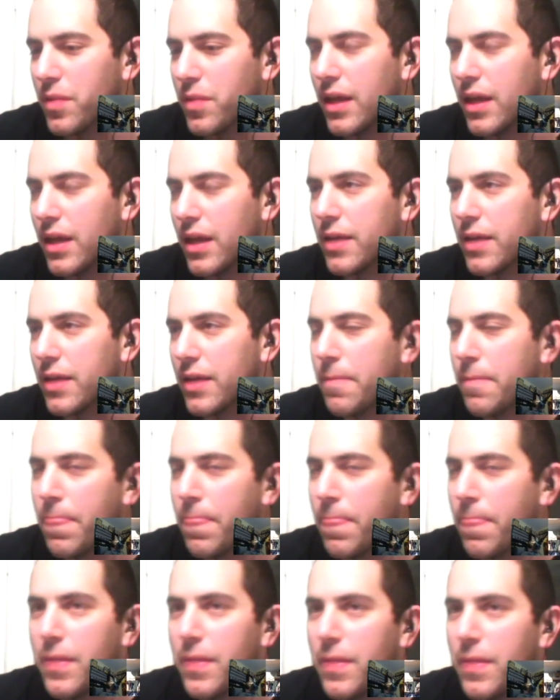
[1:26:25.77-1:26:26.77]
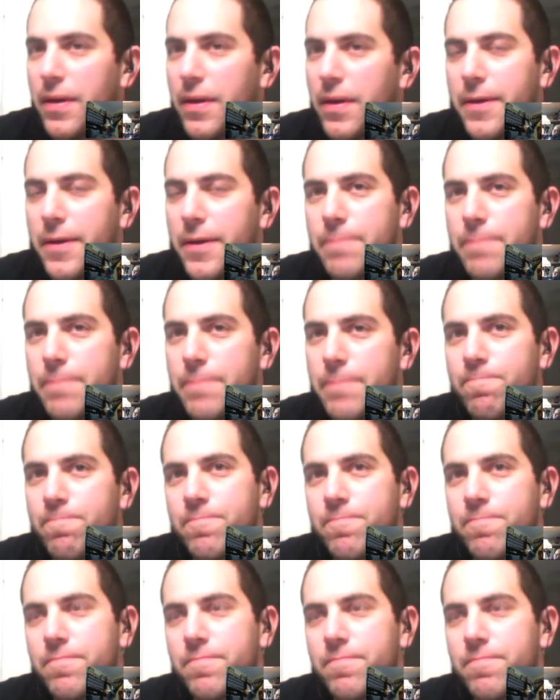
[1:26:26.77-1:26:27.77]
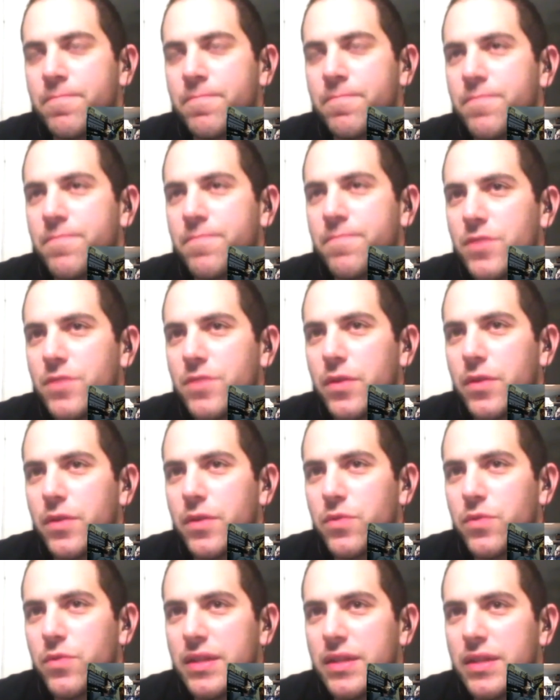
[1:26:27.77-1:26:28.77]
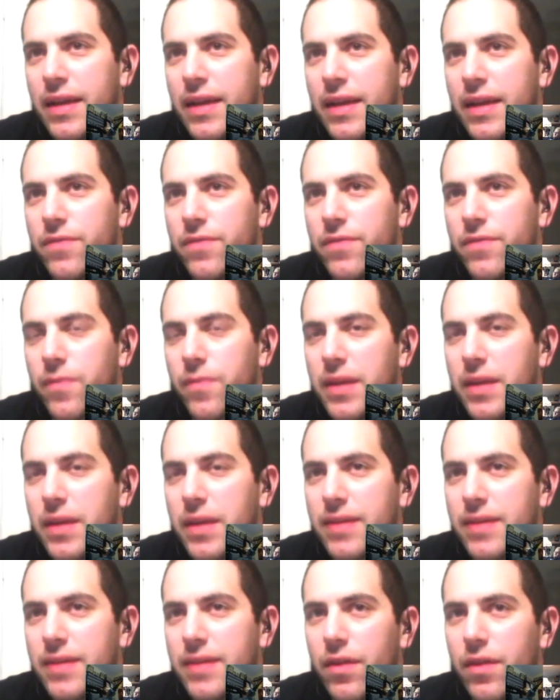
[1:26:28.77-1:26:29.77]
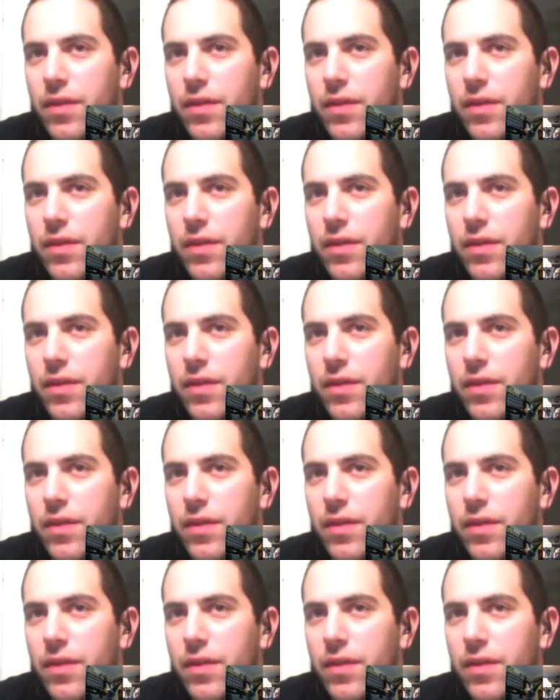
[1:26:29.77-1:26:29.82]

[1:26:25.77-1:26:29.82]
gonna play? So it's really down for me.